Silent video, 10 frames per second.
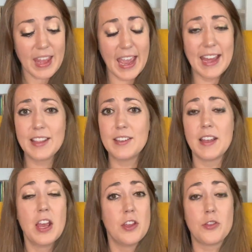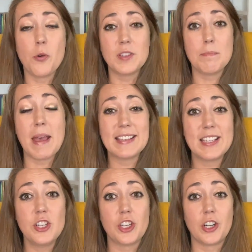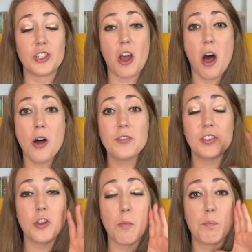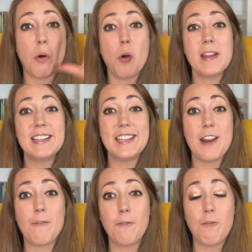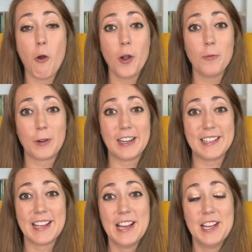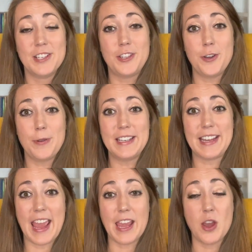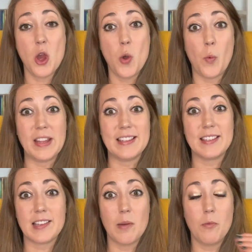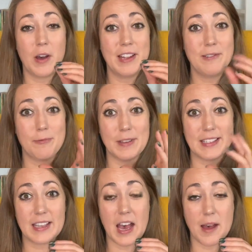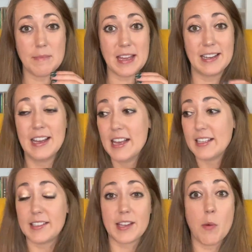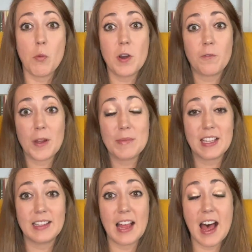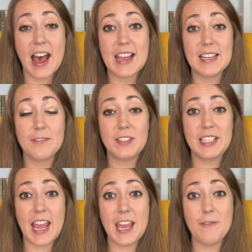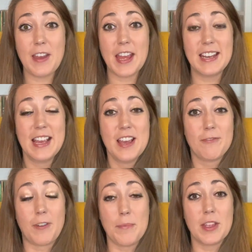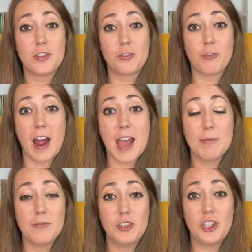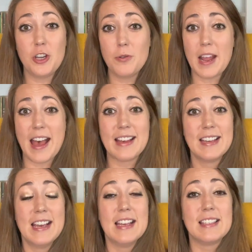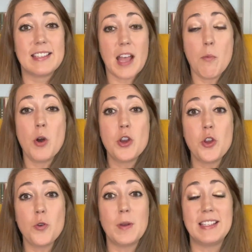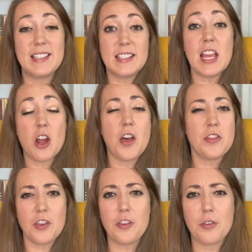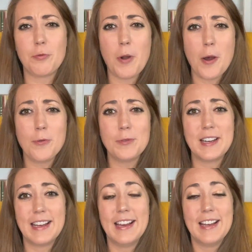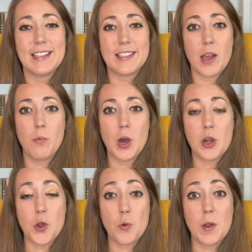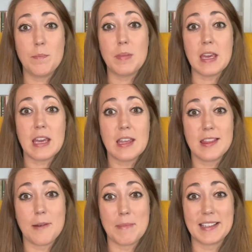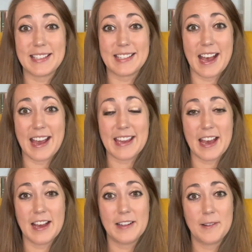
And those messengers also pointed forward to a day when someone was coming, someone from the line of David, from the tribe of Judah, someone who would sit on the throne, someone who would be the Messiah.